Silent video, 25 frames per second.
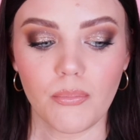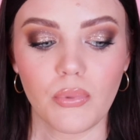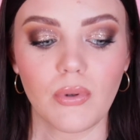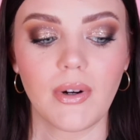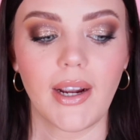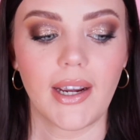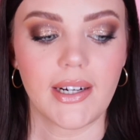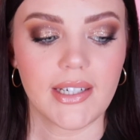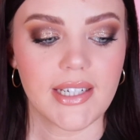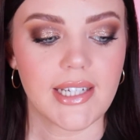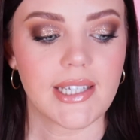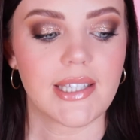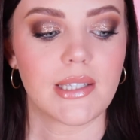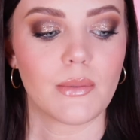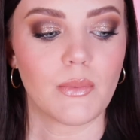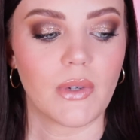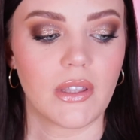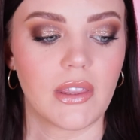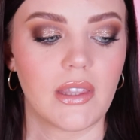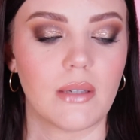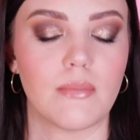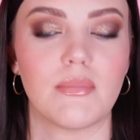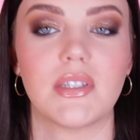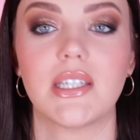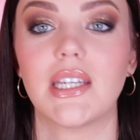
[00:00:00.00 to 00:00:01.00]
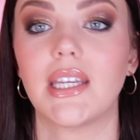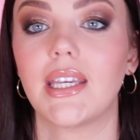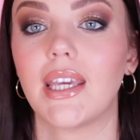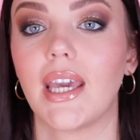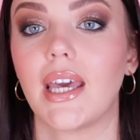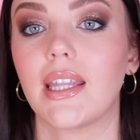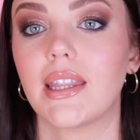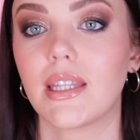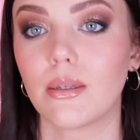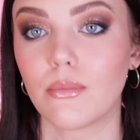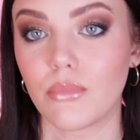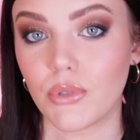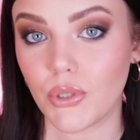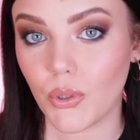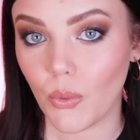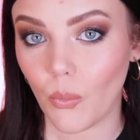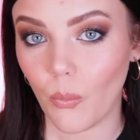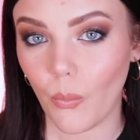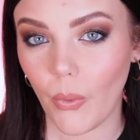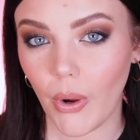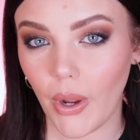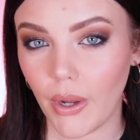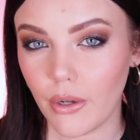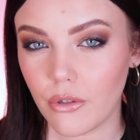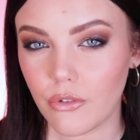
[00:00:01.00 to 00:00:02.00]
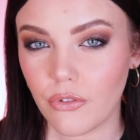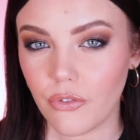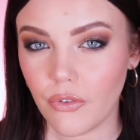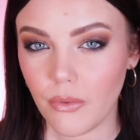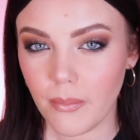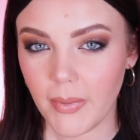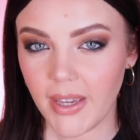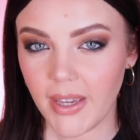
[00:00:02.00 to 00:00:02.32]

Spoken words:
practice with them to get them to work for